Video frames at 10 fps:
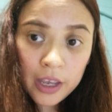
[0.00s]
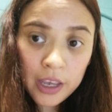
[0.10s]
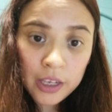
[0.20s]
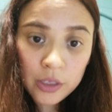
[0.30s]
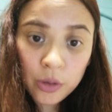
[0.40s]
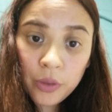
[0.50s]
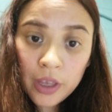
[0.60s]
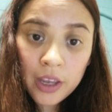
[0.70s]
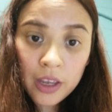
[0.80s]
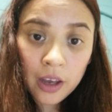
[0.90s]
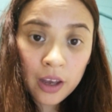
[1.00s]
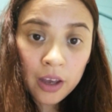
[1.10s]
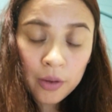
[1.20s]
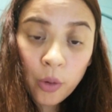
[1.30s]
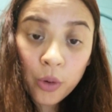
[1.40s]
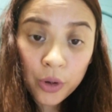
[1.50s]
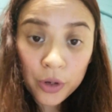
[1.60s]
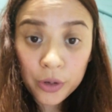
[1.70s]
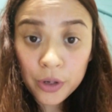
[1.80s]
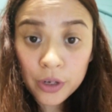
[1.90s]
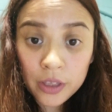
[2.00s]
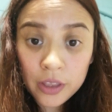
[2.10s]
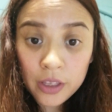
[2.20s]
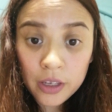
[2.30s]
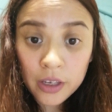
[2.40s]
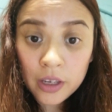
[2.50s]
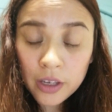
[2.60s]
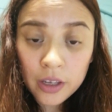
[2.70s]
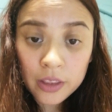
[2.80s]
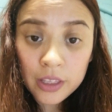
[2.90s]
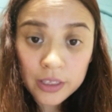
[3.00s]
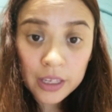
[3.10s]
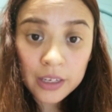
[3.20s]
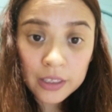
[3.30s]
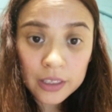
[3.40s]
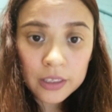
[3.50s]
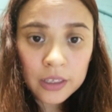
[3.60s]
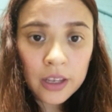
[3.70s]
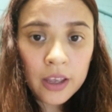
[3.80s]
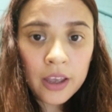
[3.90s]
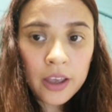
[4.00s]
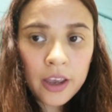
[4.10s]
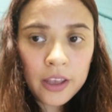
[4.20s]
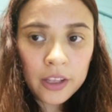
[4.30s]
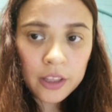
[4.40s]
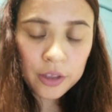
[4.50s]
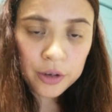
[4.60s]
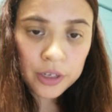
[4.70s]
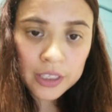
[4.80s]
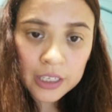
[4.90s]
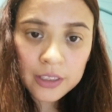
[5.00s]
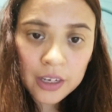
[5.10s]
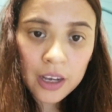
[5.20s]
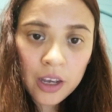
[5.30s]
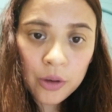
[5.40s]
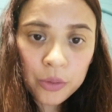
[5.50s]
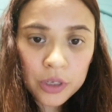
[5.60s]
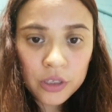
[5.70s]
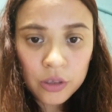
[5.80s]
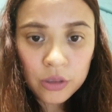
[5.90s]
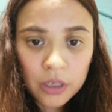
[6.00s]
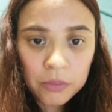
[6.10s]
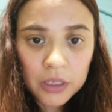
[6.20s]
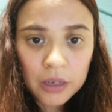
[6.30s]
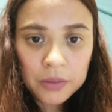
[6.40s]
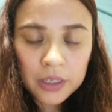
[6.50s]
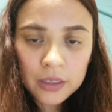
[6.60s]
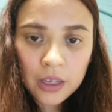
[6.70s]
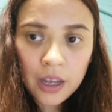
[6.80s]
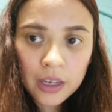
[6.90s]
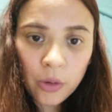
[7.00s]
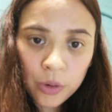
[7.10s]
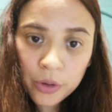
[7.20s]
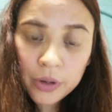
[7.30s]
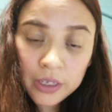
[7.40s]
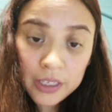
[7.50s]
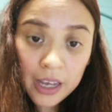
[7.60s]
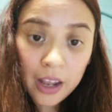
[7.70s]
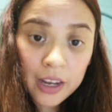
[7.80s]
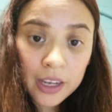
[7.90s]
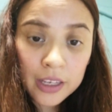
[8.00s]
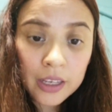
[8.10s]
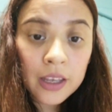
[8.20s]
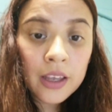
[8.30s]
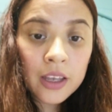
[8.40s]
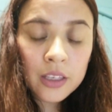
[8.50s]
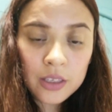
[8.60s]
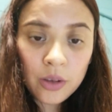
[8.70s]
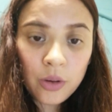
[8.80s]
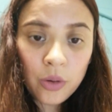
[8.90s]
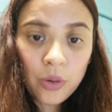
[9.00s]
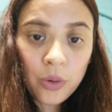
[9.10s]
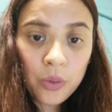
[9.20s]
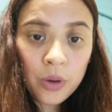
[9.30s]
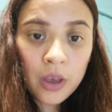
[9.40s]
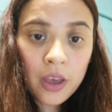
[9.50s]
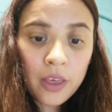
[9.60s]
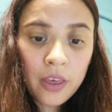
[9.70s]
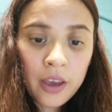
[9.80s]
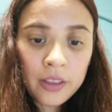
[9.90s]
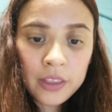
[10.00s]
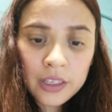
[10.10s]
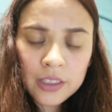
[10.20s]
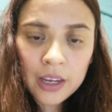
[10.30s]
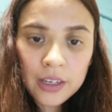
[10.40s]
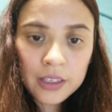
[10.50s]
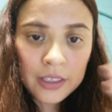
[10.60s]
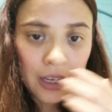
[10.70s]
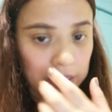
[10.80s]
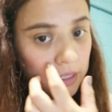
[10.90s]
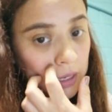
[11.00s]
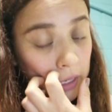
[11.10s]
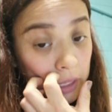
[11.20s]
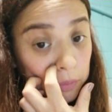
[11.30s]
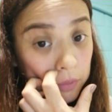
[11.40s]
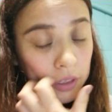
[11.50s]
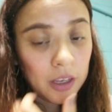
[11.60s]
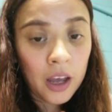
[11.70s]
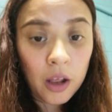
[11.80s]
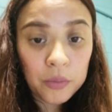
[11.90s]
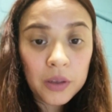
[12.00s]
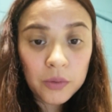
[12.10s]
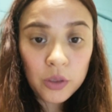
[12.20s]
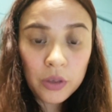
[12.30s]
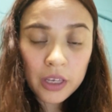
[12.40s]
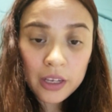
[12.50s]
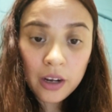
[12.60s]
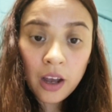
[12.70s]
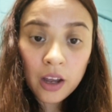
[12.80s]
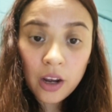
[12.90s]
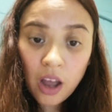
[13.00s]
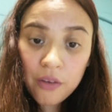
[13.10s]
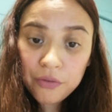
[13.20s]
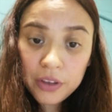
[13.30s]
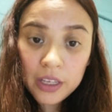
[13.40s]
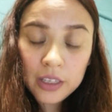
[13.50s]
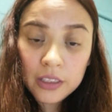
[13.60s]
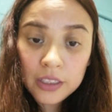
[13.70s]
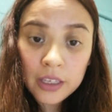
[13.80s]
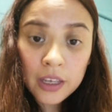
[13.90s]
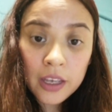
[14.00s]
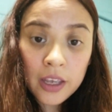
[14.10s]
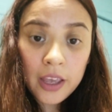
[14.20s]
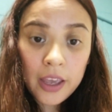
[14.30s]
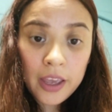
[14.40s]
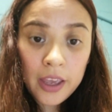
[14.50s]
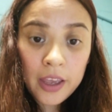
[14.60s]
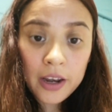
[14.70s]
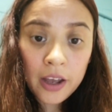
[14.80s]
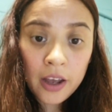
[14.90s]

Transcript: and so they order the sentence. And another test that I always use sometimes is I order a dialect. So this kind of test help them to get confident, and